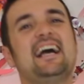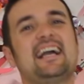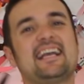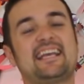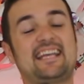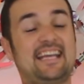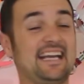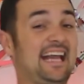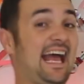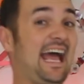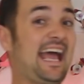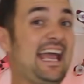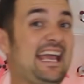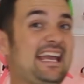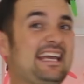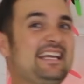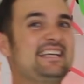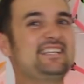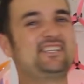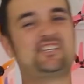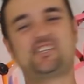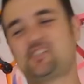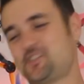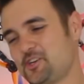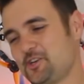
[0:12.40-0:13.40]

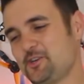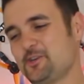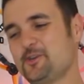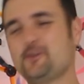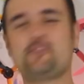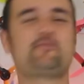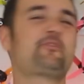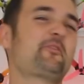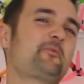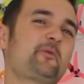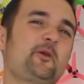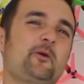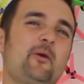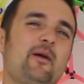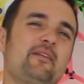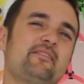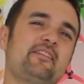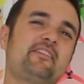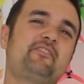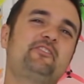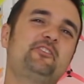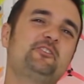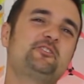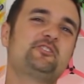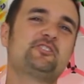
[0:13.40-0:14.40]
G'day, Stu from
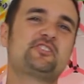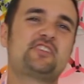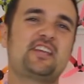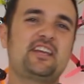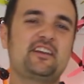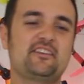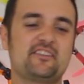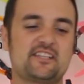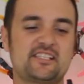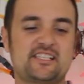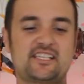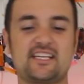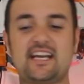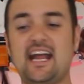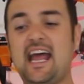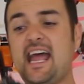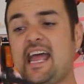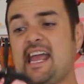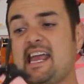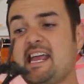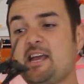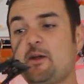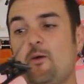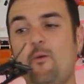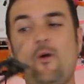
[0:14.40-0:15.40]
UAVfutures here, and
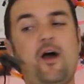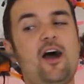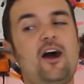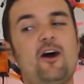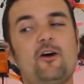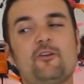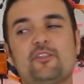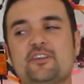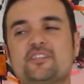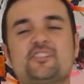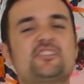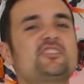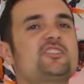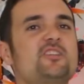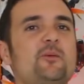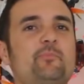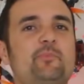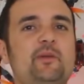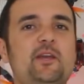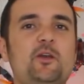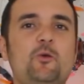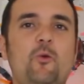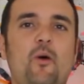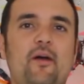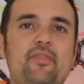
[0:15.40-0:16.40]
today, well, this is the
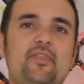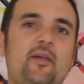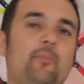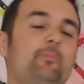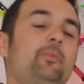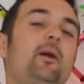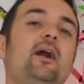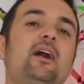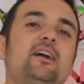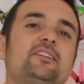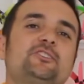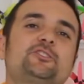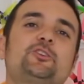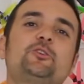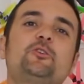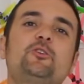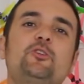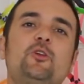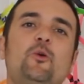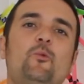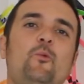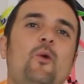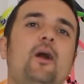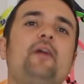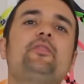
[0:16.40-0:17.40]
big one, the part 2,
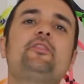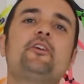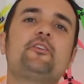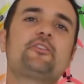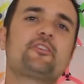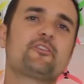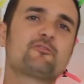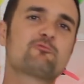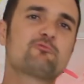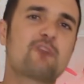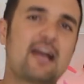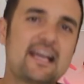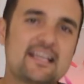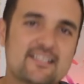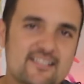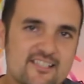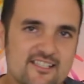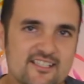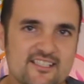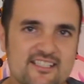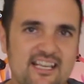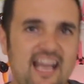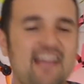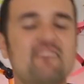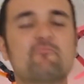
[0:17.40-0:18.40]
the one that the
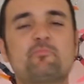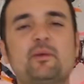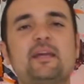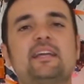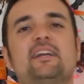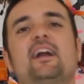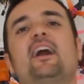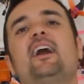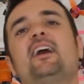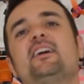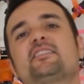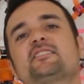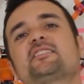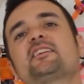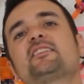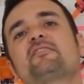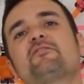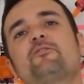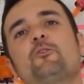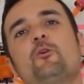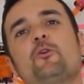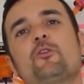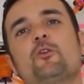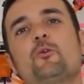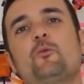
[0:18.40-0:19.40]
racers have been asking
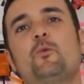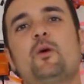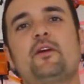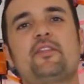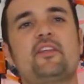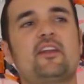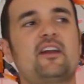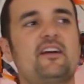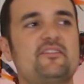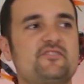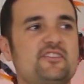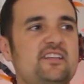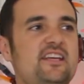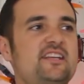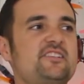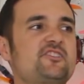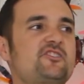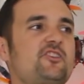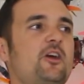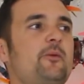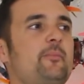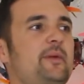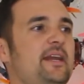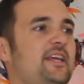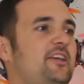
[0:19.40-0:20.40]
for, the one that I've seen
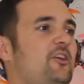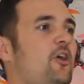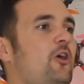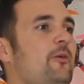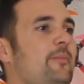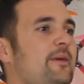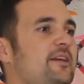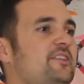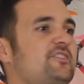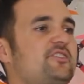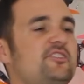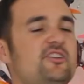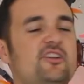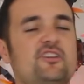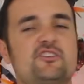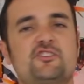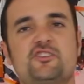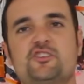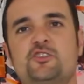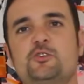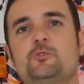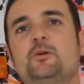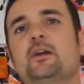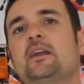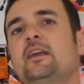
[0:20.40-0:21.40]
so many comments. You know,
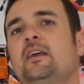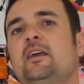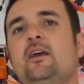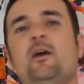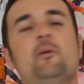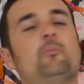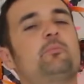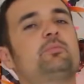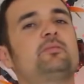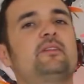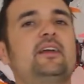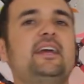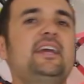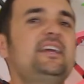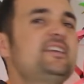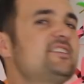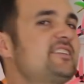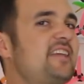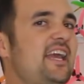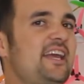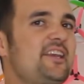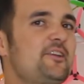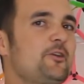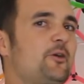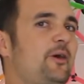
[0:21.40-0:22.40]
Stuart, please
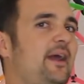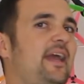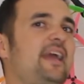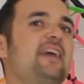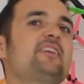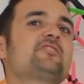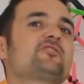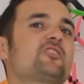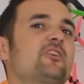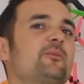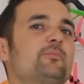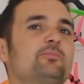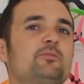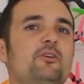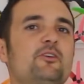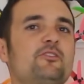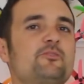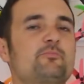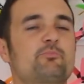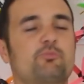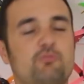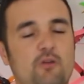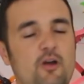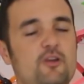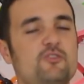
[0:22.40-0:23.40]
get your hands on a
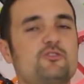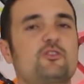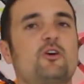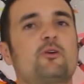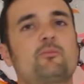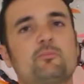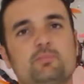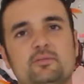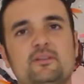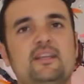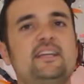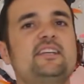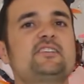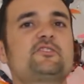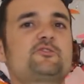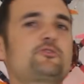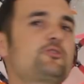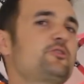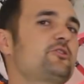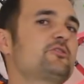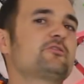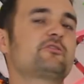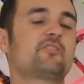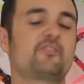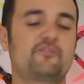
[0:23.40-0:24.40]
Proton, please
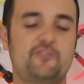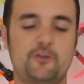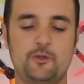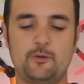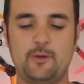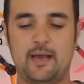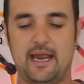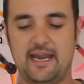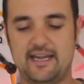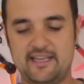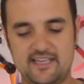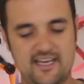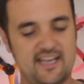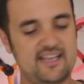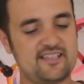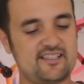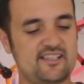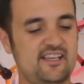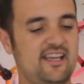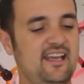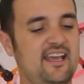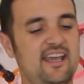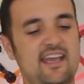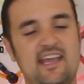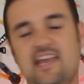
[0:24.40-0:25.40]
do the review, and
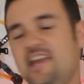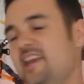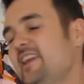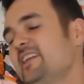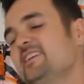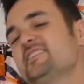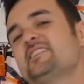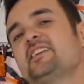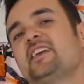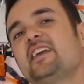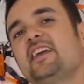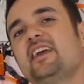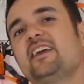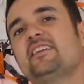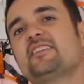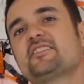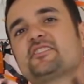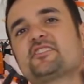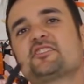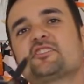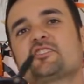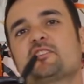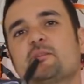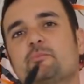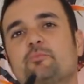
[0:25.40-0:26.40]
yes, it is here.
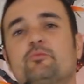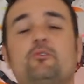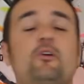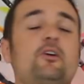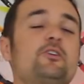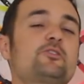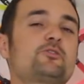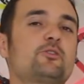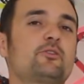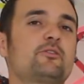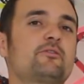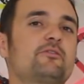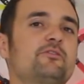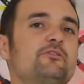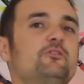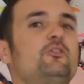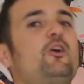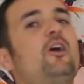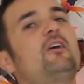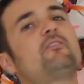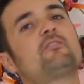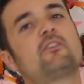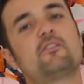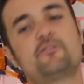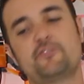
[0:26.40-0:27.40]
This is the Proton
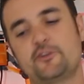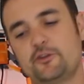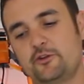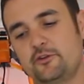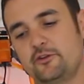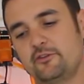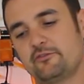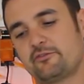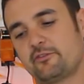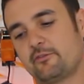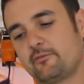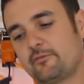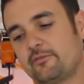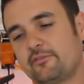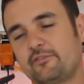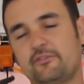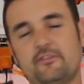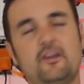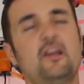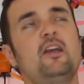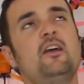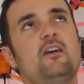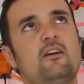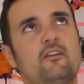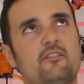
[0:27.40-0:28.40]
flight review from
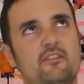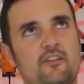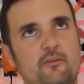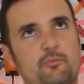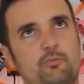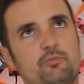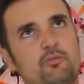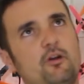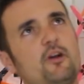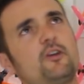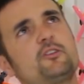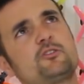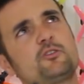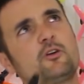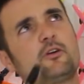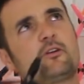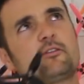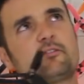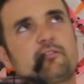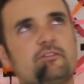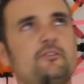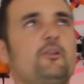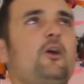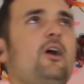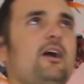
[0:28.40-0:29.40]

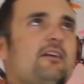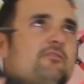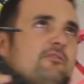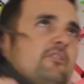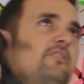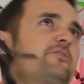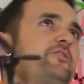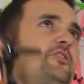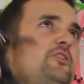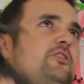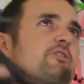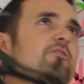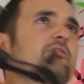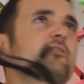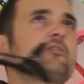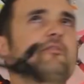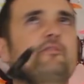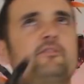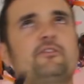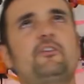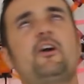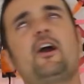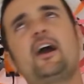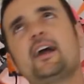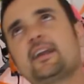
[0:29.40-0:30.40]

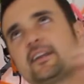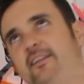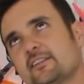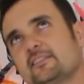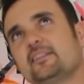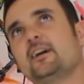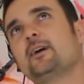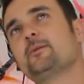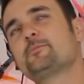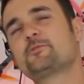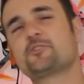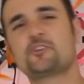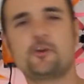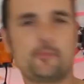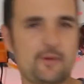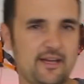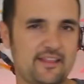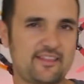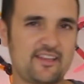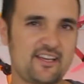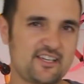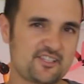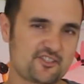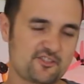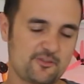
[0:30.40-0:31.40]
Flightclub. So many
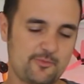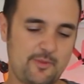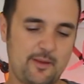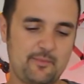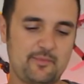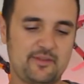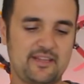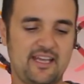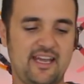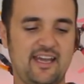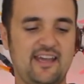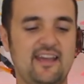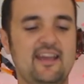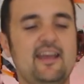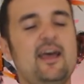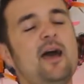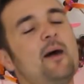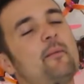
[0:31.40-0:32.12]
things to remember there,